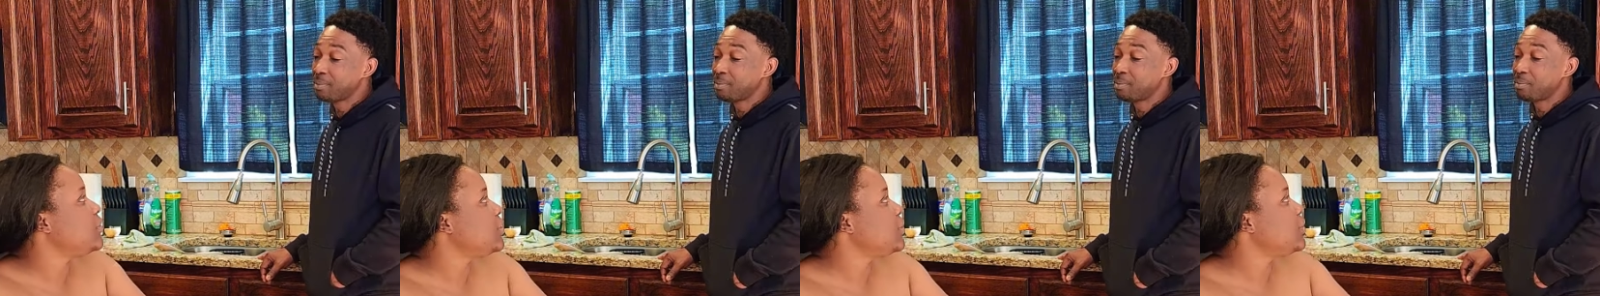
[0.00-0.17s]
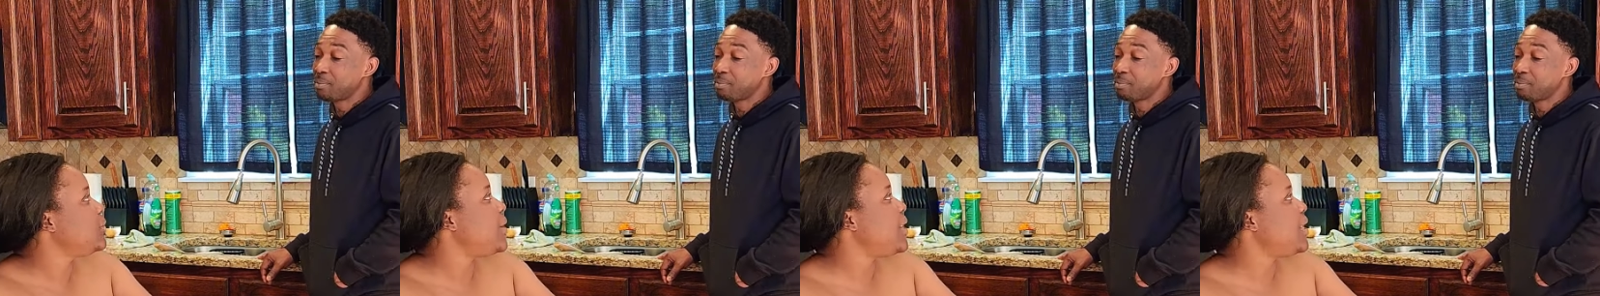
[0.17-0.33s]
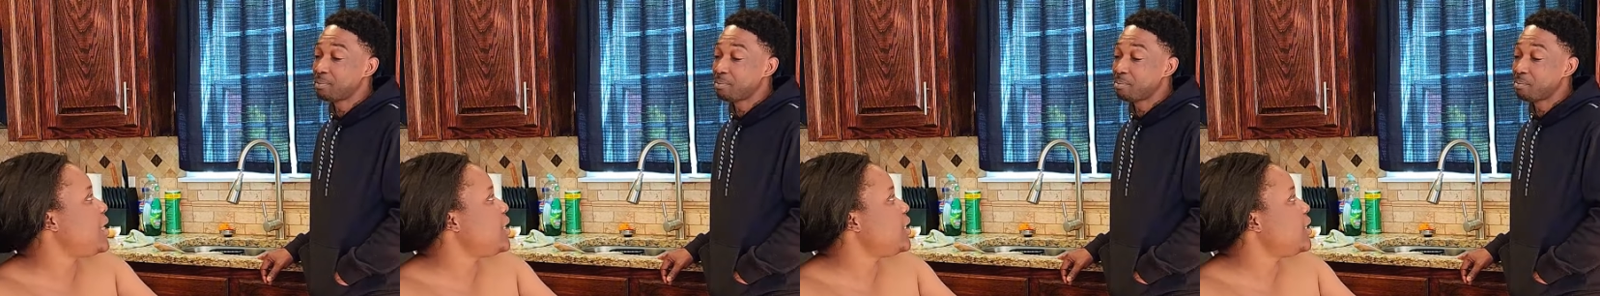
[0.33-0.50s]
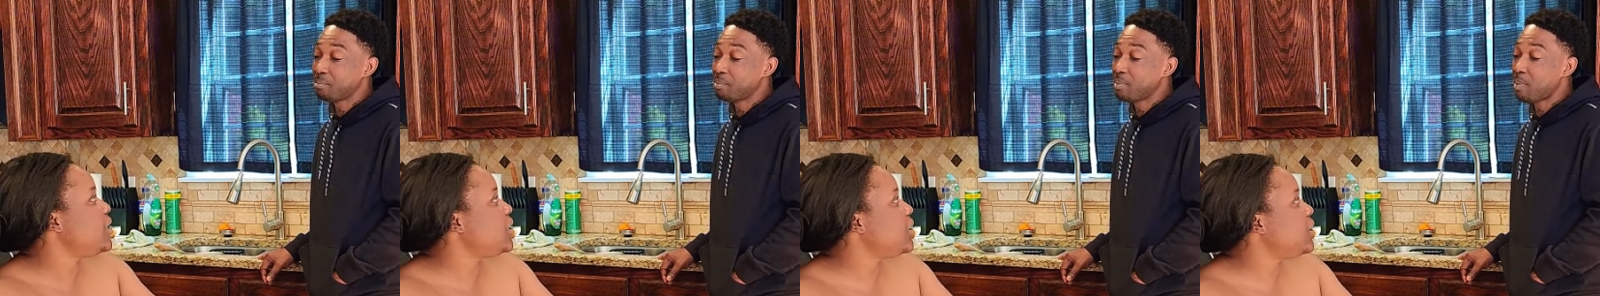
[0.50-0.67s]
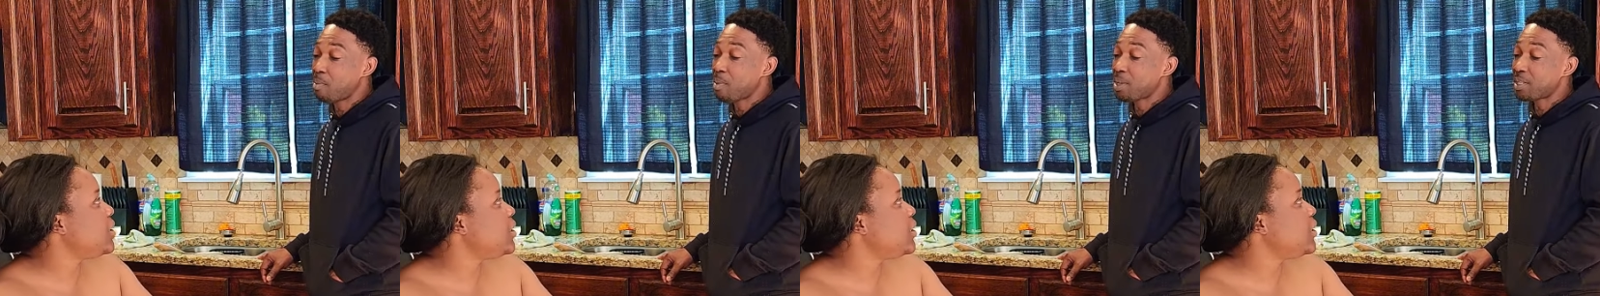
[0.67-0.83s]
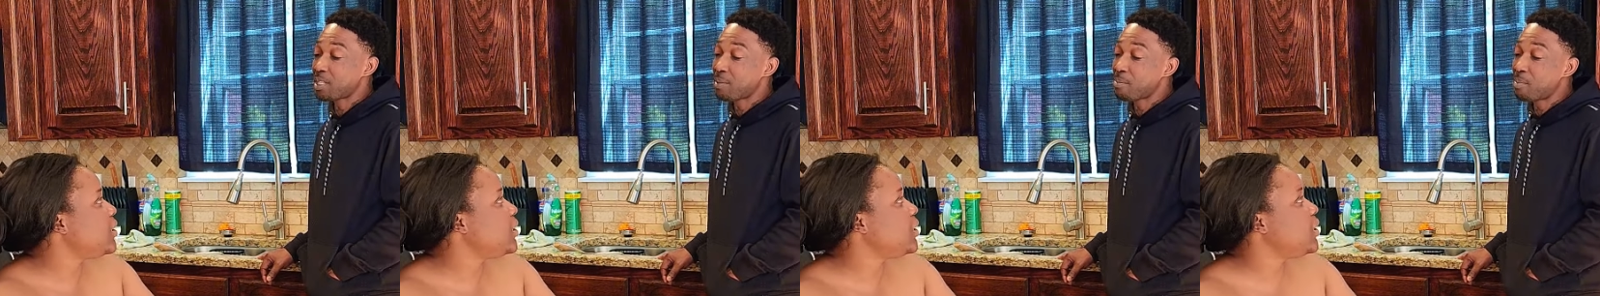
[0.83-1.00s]
Speaker 1: What?
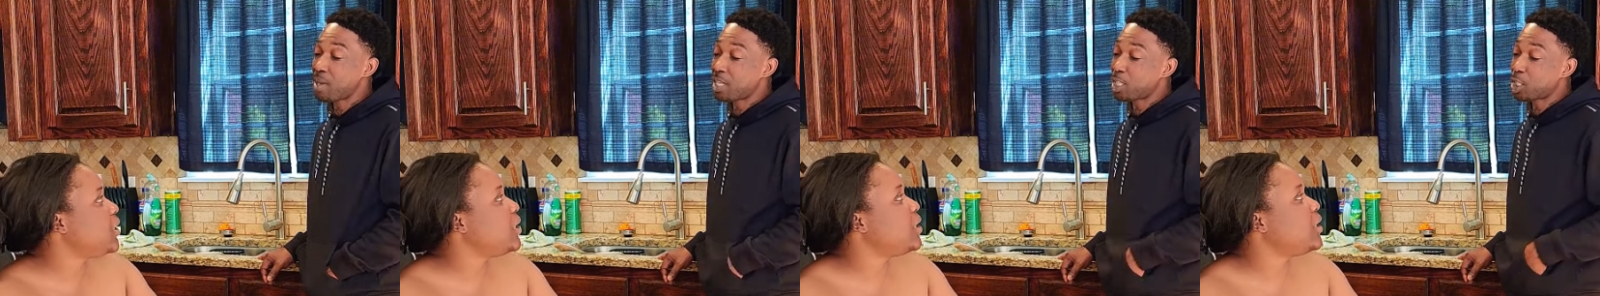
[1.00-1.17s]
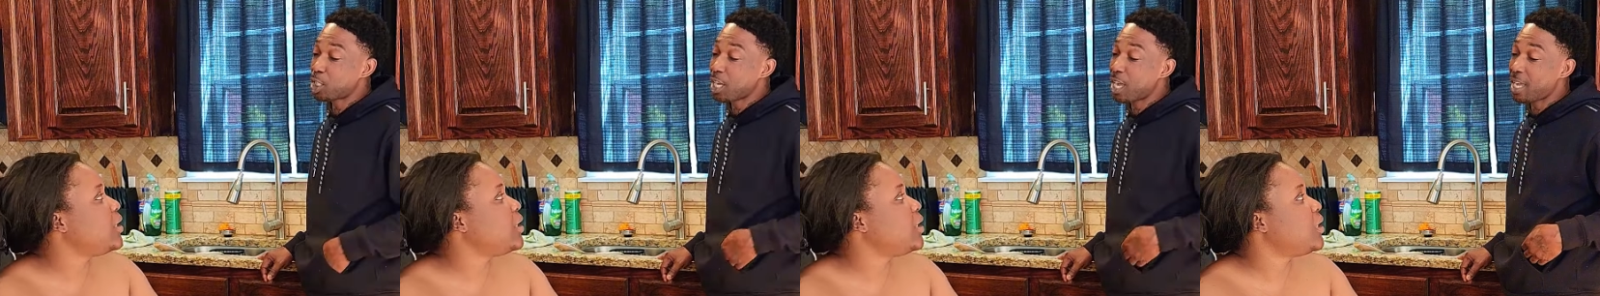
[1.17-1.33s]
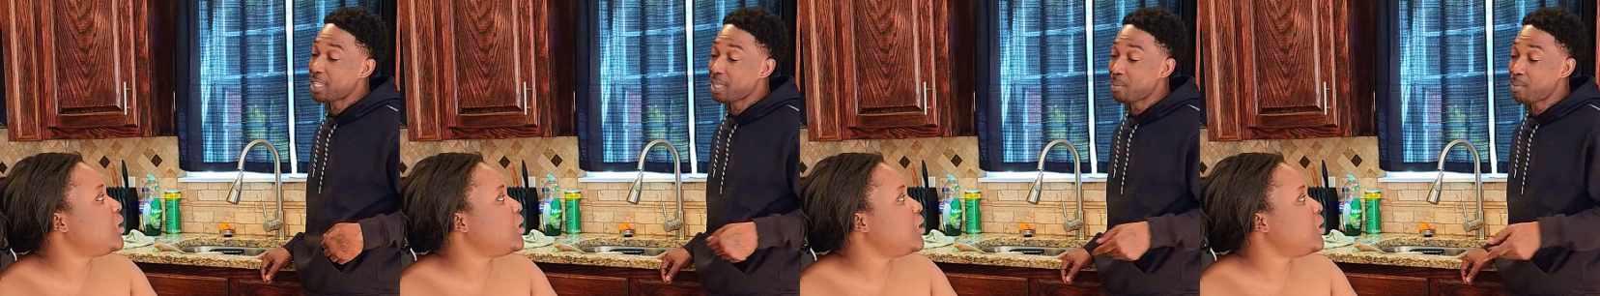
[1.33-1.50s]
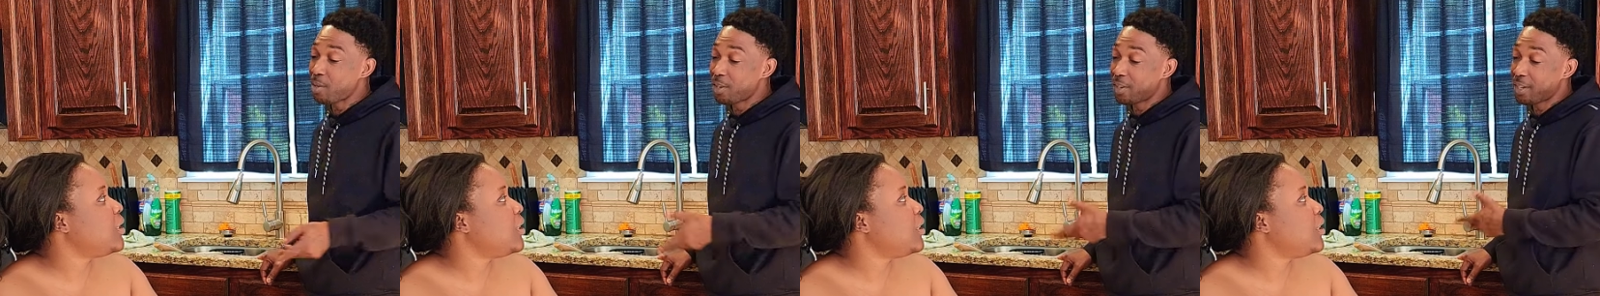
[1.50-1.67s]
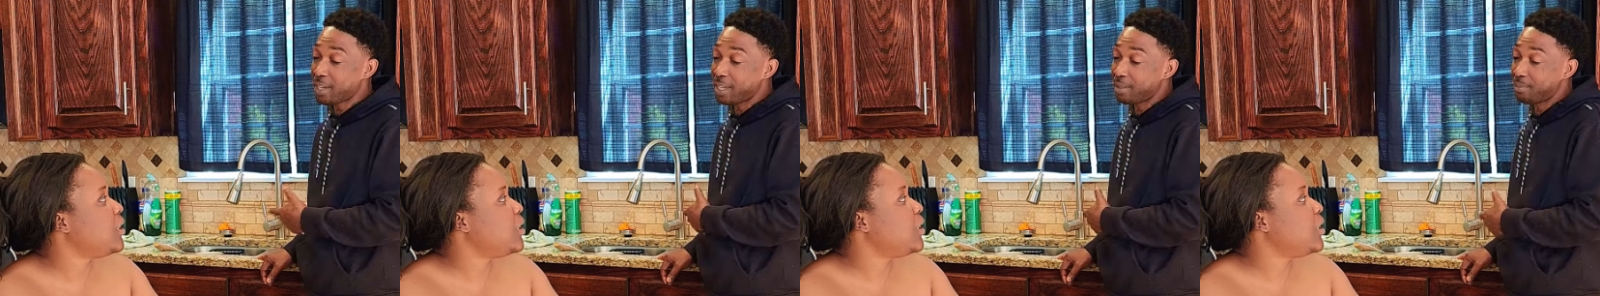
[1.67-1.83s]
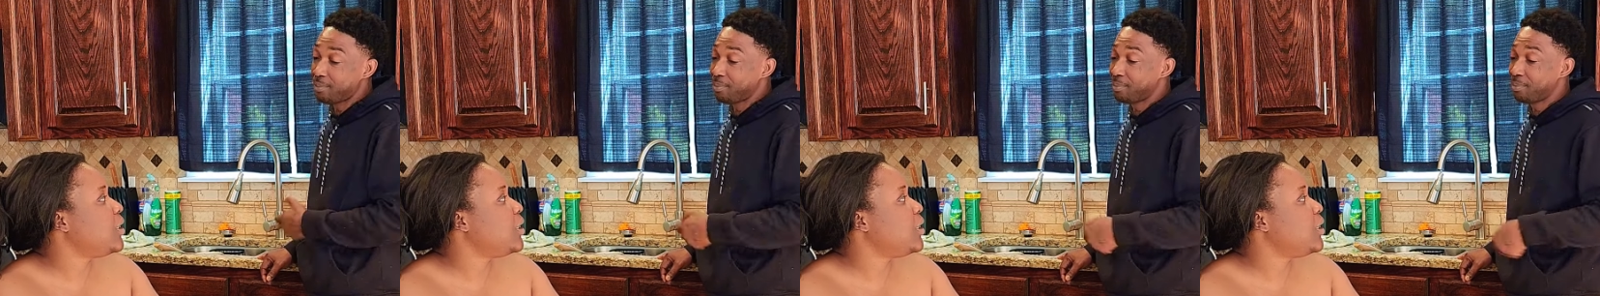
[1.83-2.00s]
Remember say man shot
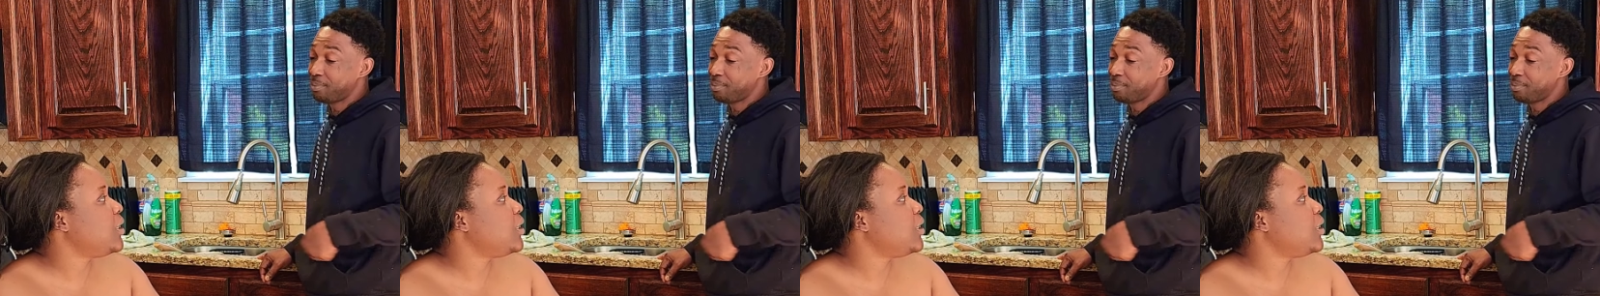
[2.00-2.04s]
America.